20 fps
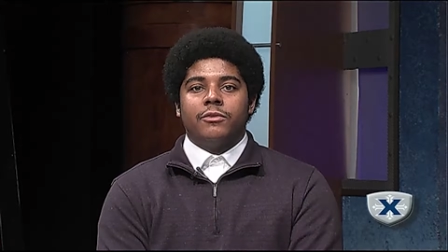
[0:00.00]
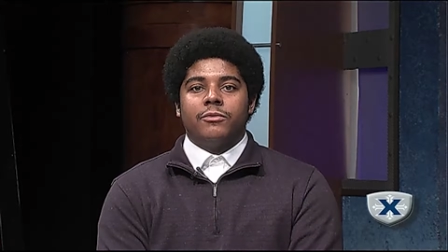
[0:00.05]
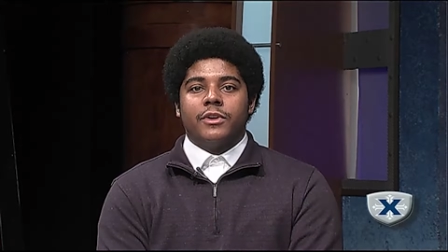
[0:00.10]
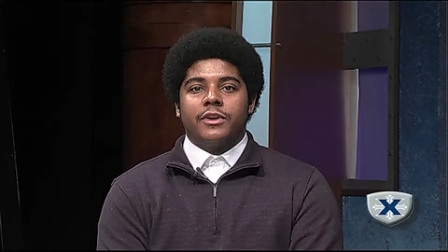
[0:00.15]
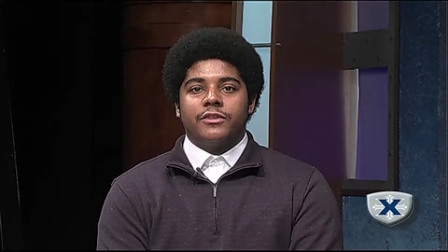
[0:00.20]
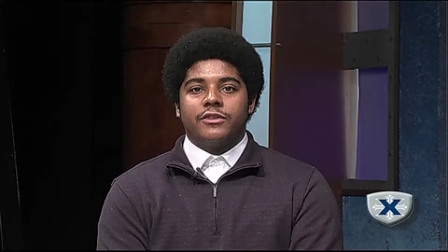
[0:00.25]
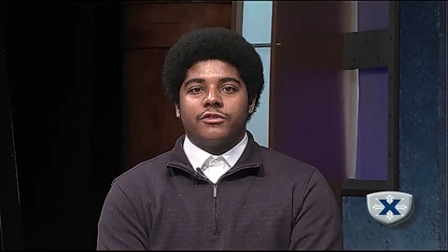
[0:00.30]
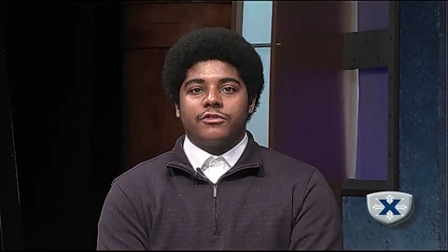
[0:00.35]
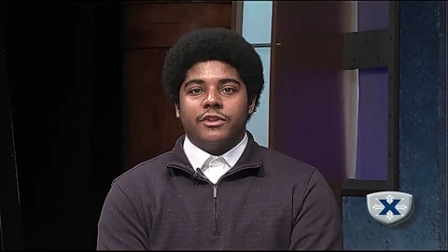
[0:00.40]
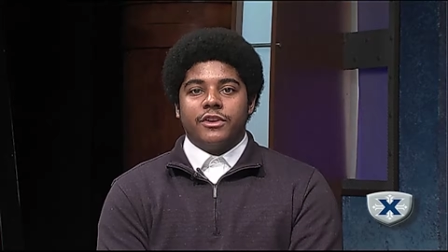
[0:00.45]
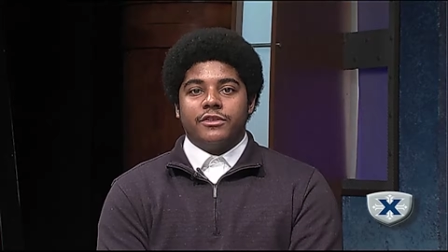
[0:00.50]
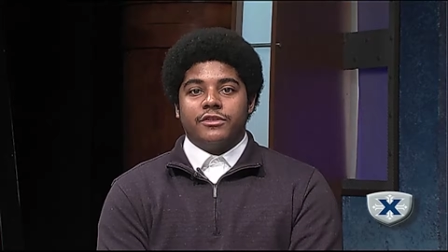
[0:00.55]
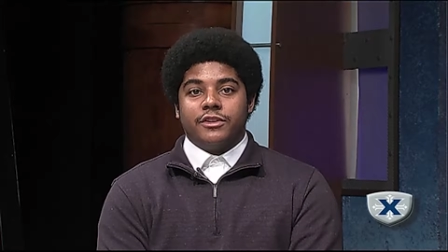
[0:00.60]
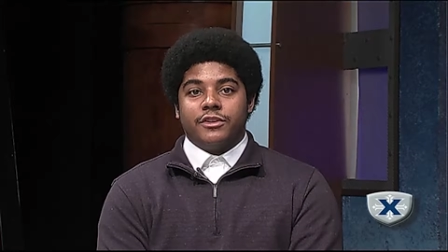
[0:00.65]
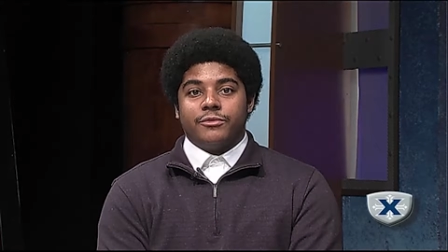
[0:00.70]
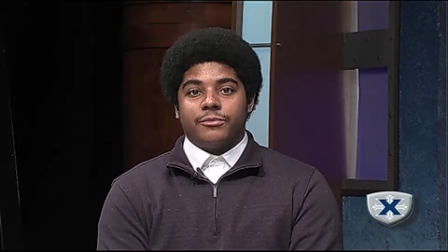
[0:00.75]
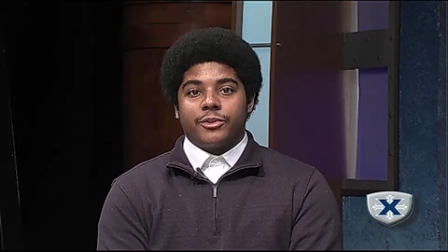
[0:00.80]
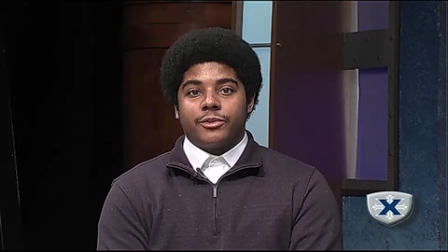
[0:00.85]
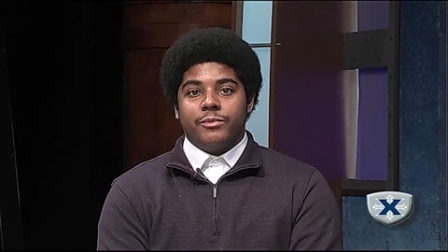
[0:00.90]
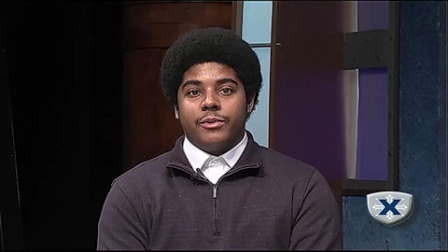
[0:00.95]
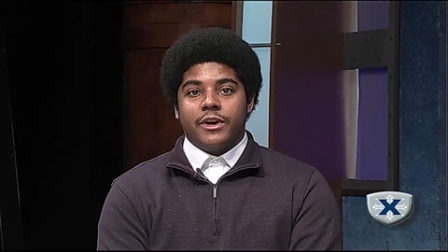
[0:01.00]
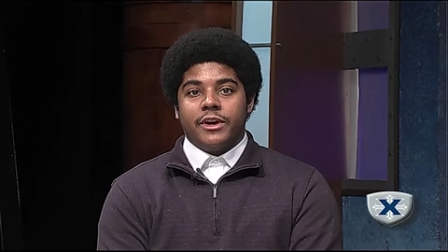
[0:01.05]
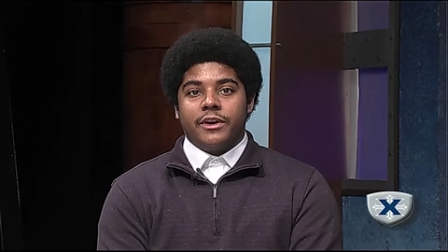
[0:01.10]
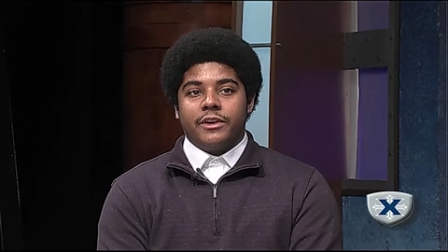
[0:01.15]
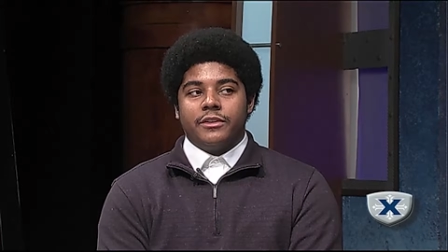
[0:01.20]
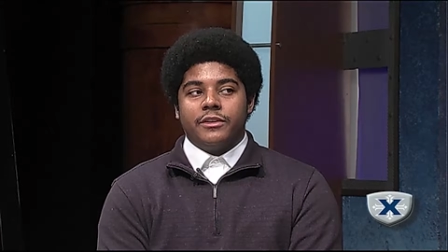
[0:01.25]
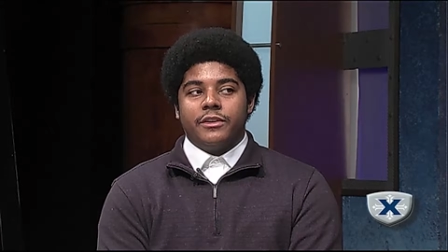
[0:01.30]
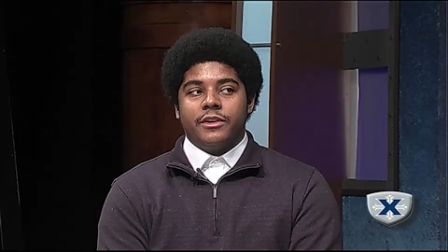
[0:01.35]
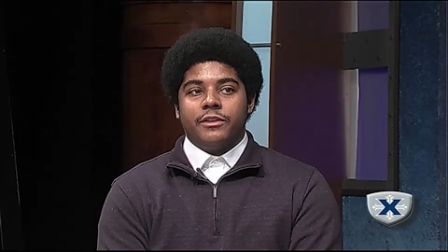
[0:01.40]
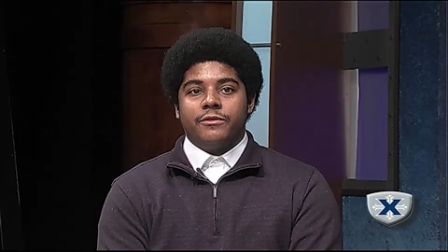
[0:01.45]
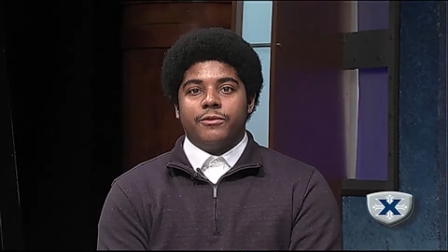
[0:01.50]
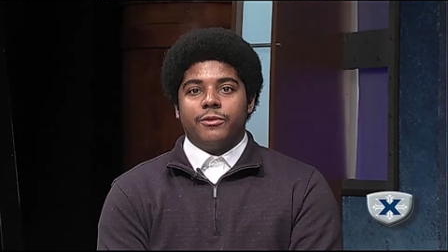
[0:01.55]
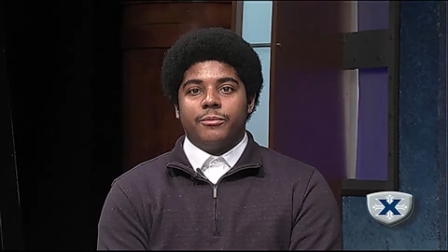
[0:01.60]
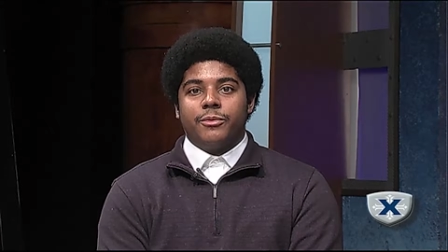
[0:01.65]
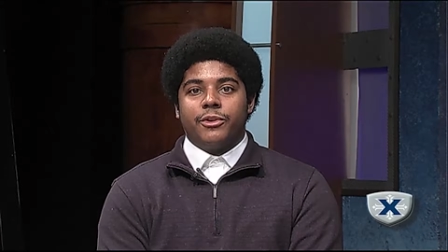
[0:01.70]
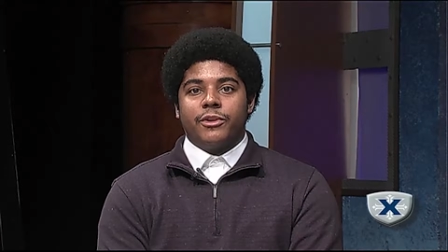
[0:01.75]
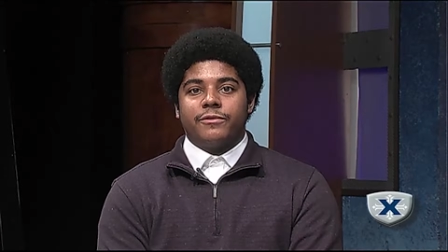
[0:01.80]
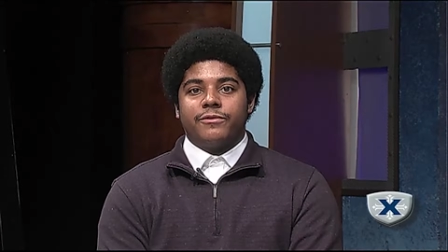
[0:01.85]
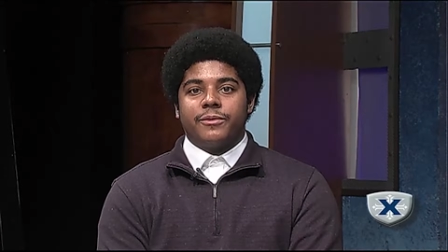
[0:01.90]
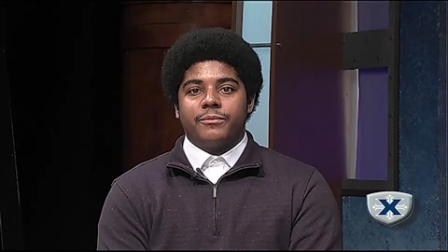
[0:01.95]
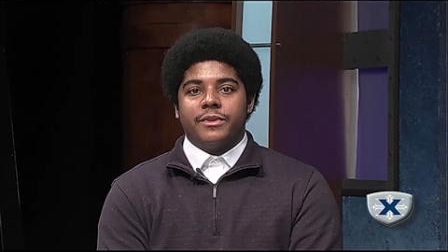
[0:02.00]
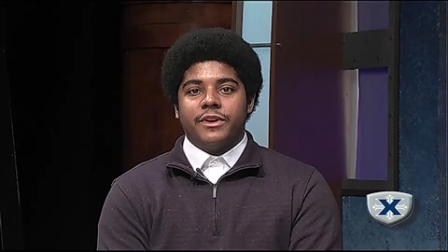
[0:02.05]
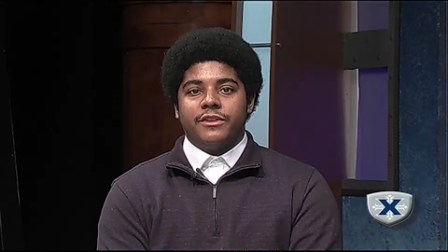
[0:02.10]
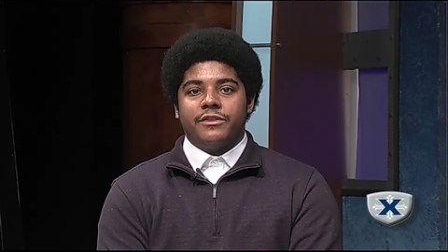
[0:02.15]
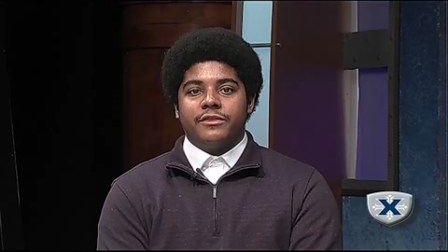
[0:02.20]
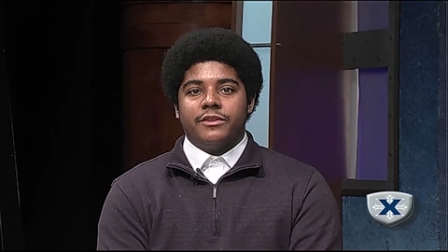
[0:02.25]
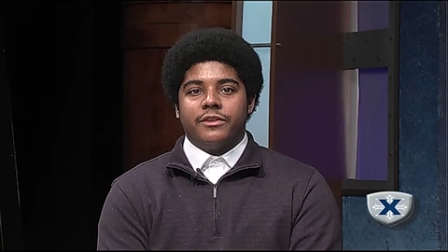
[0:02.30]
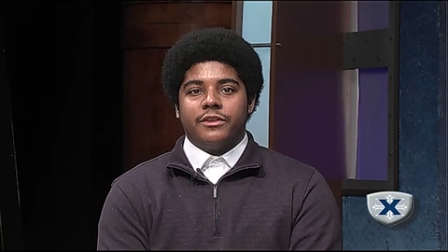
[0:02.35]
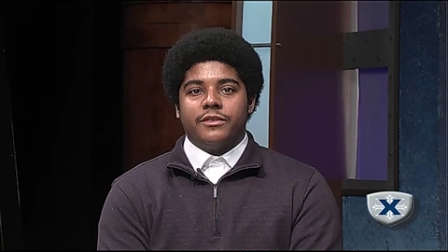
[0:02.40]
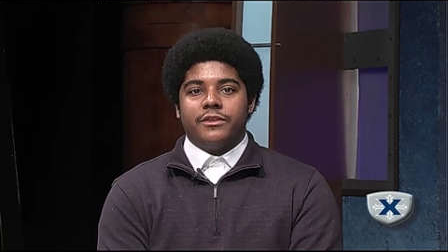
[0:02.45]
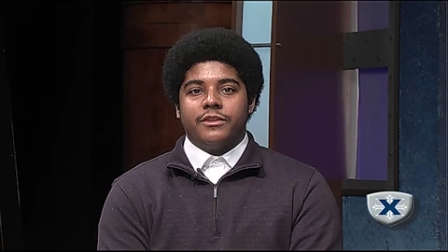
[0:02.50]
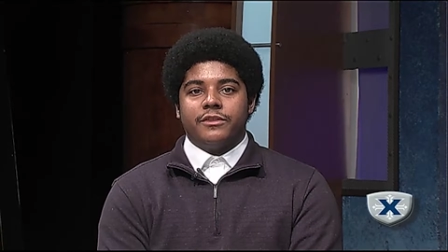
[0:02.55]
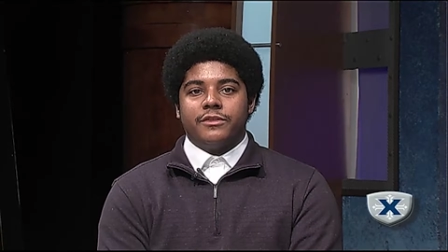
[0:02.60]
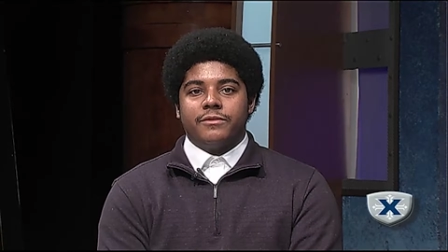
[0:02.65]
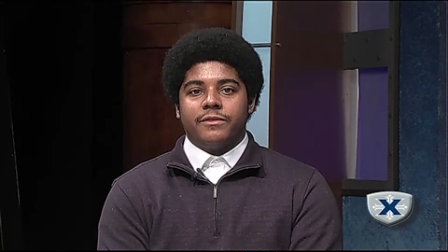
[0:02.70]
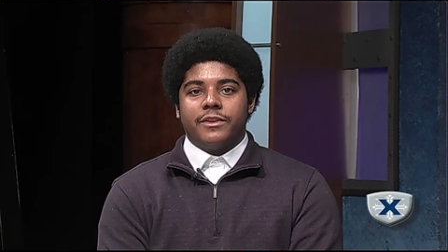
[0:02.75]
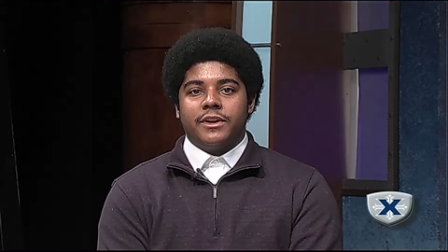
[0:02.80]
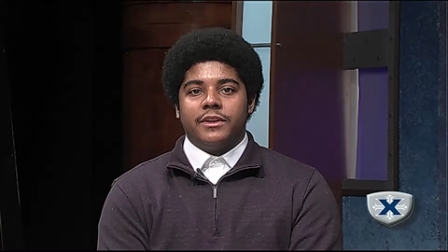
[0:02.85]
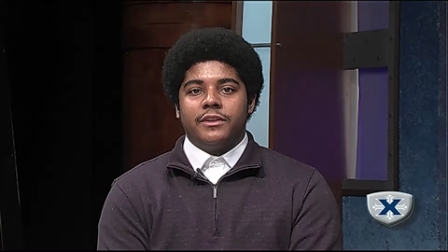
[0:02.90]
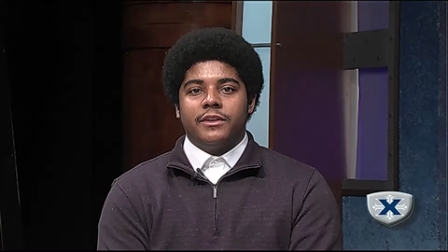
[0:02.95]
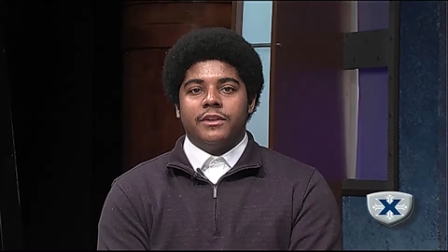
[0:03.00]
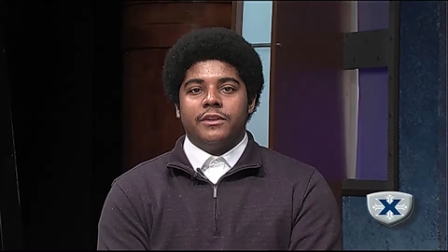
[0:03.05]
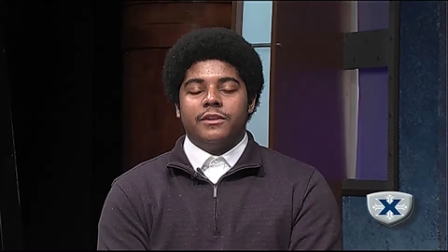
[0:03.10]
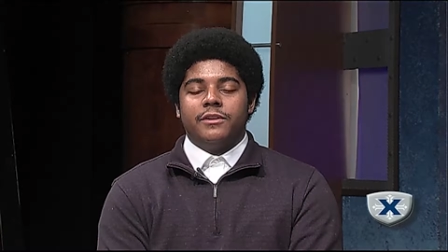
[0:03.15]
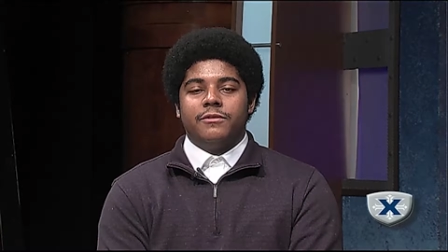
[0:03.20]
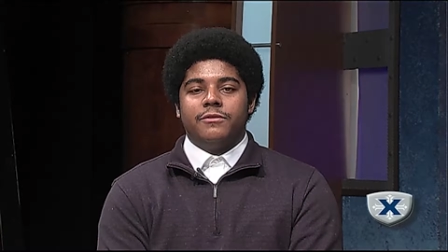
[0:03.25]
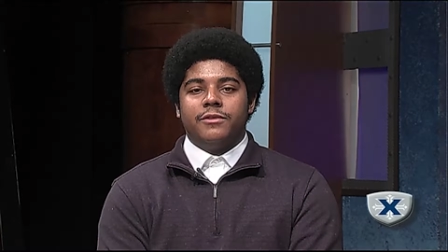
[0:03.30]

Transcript: Registration is required. For more information on this event,